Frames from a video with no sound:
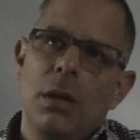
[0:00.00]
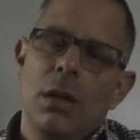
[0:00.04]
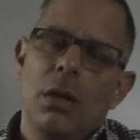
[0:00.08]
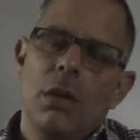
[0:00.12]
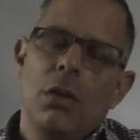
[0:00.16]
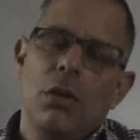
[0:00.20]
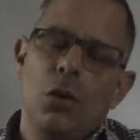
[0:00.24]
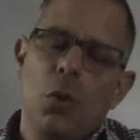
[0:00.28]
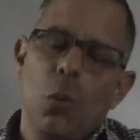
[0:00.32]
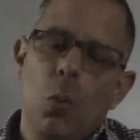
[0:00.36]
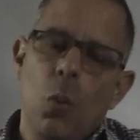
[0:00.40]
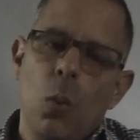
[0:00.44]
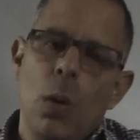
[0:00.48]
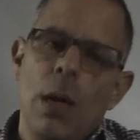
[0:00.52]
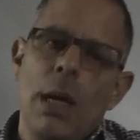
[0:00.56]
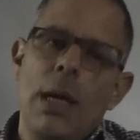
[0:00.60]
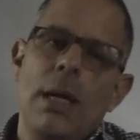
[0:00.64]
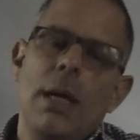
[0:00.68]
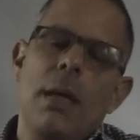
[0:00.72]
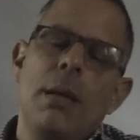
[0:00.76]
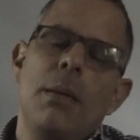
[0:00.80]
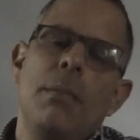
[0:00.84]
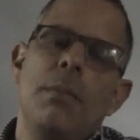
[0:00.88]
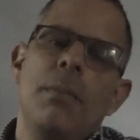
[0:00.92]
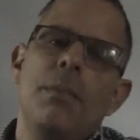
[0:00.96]
the
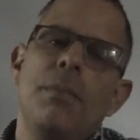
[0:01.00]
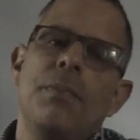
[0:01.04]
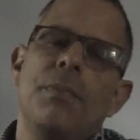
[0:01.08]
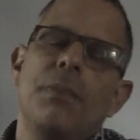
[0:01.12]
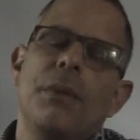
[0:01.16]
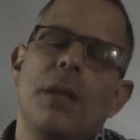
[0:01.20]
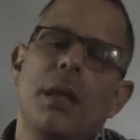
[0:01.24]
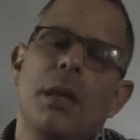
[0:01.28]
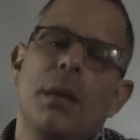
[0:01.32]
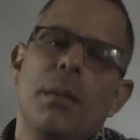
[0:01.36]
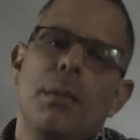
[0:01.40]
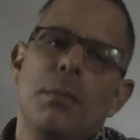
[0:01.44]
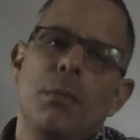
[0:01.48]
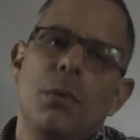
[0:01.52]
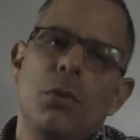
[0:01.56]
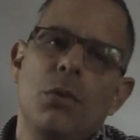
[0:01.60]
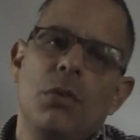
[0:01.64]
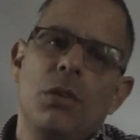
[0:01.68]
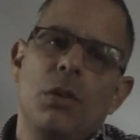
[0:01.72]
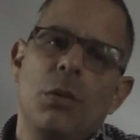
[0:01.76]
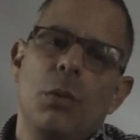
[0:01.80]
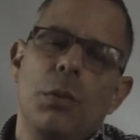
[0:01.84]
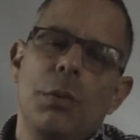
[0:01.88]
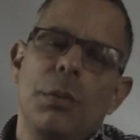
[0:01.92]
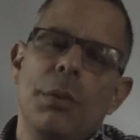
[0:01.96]
way
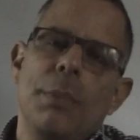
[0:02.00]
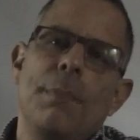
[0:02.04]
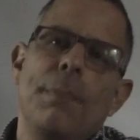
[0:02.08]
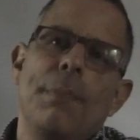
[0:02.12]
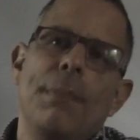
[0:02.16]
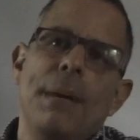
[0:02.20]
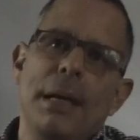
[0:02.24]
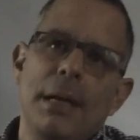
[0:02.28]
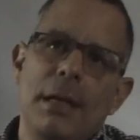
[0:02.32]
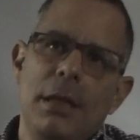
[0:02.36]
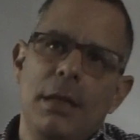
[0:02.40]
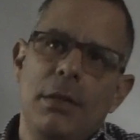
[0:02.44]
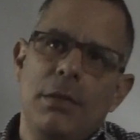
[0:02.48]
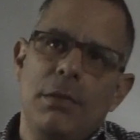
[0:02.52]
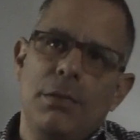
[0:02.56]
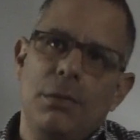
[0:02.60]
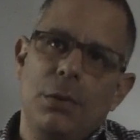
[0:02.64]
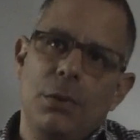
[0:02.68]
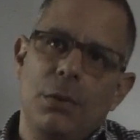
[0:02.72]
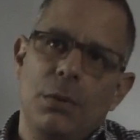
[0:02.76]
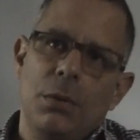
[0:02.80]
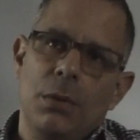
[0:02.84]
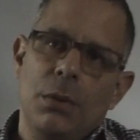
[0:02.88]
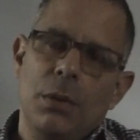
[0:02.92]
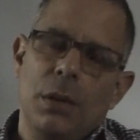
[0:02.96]
music will be paid
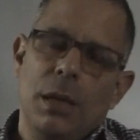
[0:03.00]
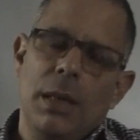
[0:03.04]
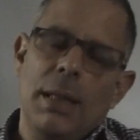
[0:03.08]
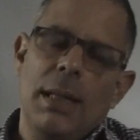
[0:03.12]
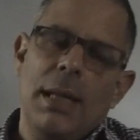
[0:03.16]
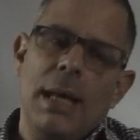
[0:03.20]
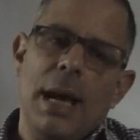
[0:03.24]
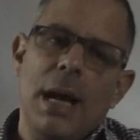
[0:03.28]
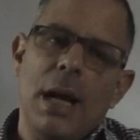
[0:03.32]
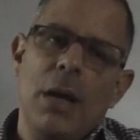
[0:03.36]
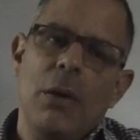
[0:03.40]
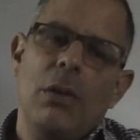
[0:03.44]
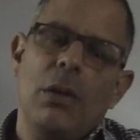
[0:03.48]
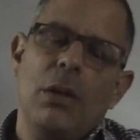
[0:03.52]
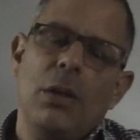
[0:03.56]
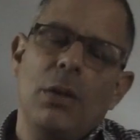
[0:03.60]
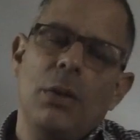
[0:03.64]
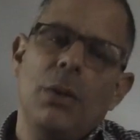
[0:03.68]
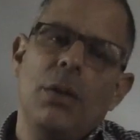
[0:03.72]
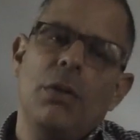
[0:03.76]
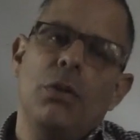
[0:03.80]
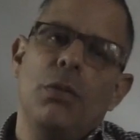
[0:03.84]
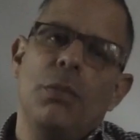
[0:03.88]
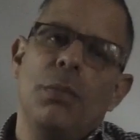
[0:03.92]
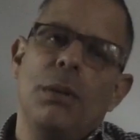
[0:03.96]
for and how they're
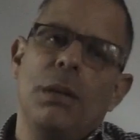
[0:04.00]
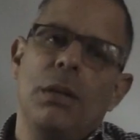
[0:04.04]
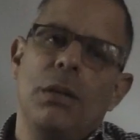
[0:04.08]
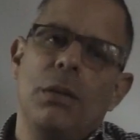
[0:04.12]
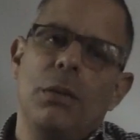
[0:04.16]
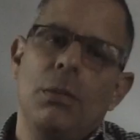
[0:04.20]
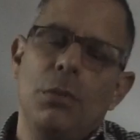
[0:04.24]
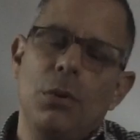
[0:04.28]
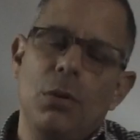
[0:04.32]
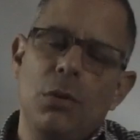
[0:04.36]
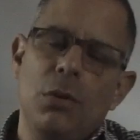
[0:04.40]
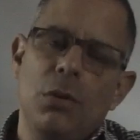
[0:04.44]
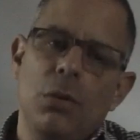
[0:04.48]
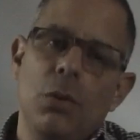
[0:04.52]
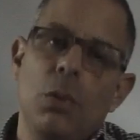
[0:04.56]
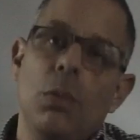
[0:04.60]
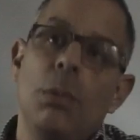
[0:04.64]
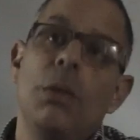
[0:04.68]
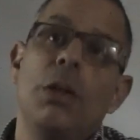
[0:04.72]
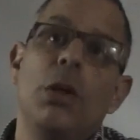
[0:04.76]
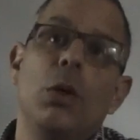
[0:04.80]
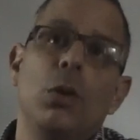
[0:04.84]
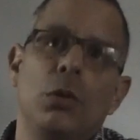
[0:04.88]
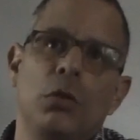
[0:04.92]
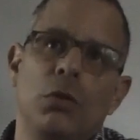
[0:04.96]
going to pay the music will
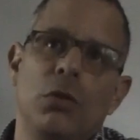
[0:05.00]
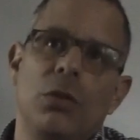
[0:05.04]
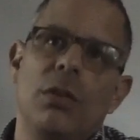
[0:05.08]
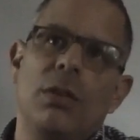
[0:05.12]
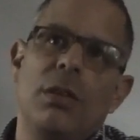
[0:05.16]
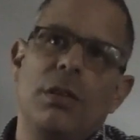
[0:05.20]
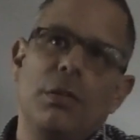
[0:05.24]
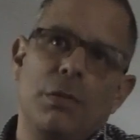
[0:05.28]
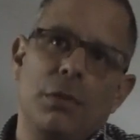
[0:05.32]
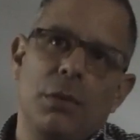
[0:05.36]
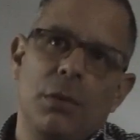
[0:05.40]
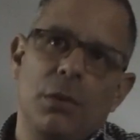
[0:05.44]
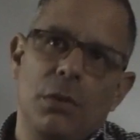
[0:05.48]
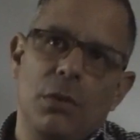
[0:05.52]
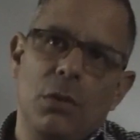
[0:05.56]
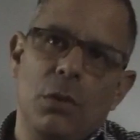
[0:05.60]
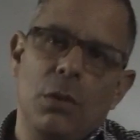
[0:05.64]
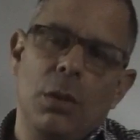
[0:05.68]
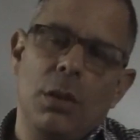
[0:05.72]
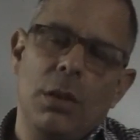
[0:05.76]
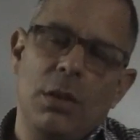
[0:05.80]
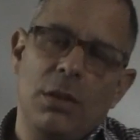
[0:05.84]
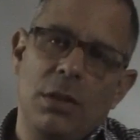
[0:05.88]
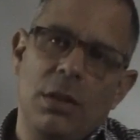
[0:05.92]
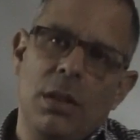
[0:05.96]
be also different to the
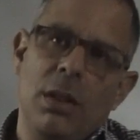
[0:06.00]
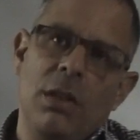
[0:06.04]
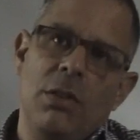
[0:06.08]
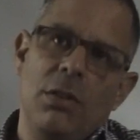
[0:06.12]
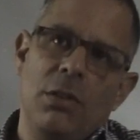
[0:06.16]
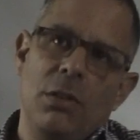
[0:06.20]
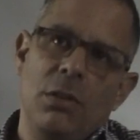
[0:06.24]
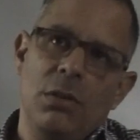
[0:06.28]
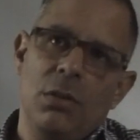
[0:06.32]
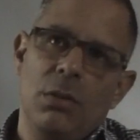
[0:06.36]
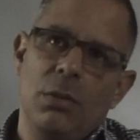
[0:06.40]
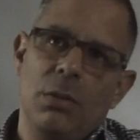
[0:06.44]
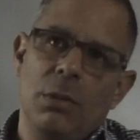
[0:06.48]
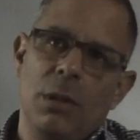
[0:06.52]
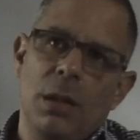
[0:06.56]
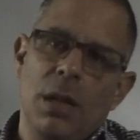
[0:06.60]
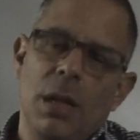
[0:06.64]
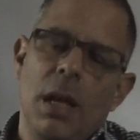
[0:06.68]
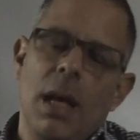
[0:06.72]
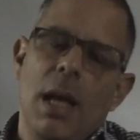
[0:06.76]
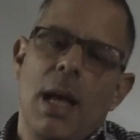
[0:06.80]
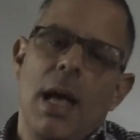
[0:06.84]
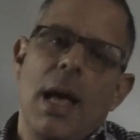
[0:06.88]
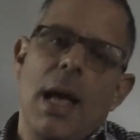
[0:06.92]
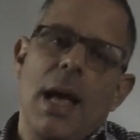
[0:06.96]
way it is in Europe.
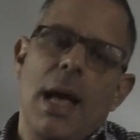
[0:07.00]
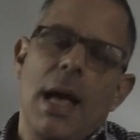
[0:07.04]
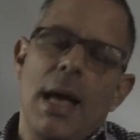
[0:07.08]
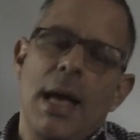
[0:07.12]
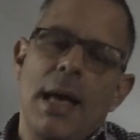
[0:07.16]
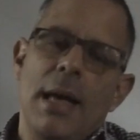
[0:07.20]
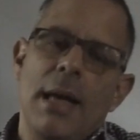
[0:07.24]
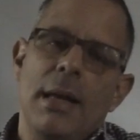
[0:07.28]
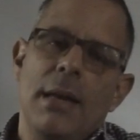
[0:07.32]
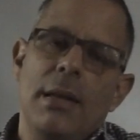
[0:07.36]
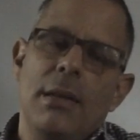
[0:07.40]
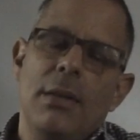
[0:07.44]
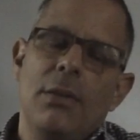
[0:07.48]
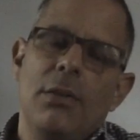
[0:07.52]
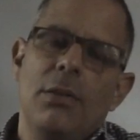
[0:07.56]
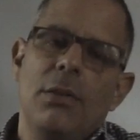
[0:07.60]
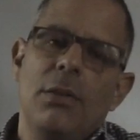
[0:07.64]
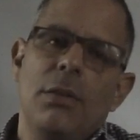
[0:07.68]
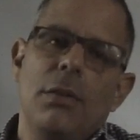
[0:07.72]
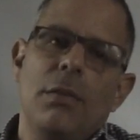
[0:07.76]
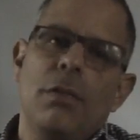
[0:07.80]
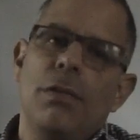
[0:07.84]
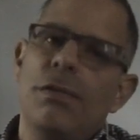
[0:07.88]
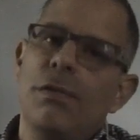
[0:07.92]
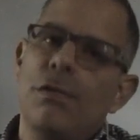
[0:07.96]
And
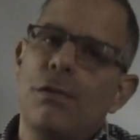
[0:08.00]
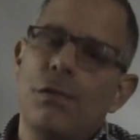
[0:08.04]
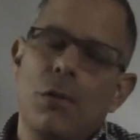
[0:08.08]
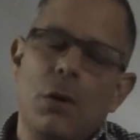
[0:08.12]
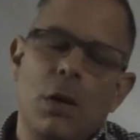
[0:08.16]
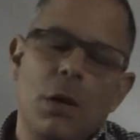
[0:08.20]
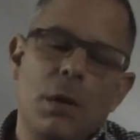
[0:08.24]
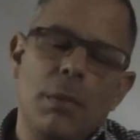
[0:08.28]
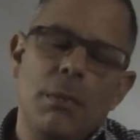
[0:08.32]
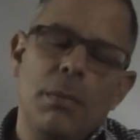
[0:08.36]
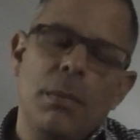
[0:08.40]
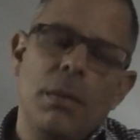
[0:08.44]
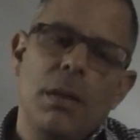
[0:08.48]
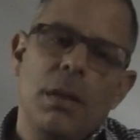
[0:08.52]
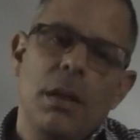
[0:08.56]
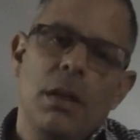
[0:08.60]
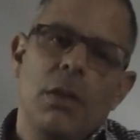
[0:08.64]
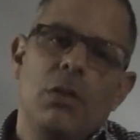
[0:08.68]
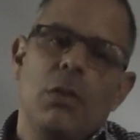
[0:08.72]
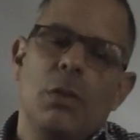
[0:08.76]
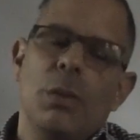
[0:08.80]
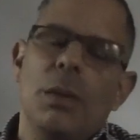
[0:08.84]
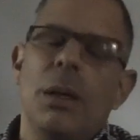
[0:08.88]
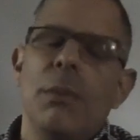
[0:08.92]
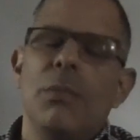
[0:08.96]

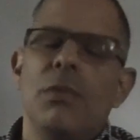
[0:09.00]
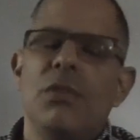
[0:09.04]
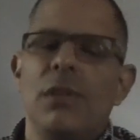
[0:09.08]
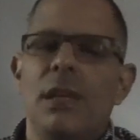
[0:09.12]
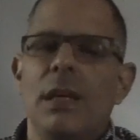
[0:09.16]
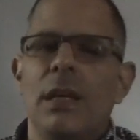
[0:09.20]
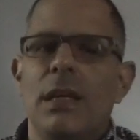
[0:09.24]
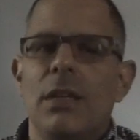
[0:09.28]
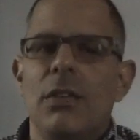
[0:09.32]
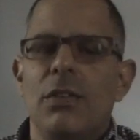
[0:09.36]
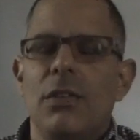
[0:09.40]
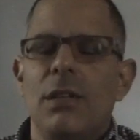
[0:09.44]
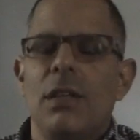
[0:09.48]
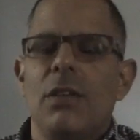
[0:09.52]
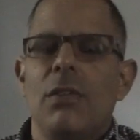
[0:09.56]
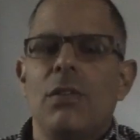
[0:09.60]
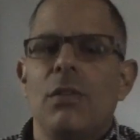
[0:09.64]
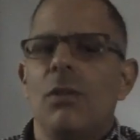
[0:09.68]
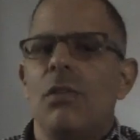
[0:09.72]
so what I'm saying is, yes,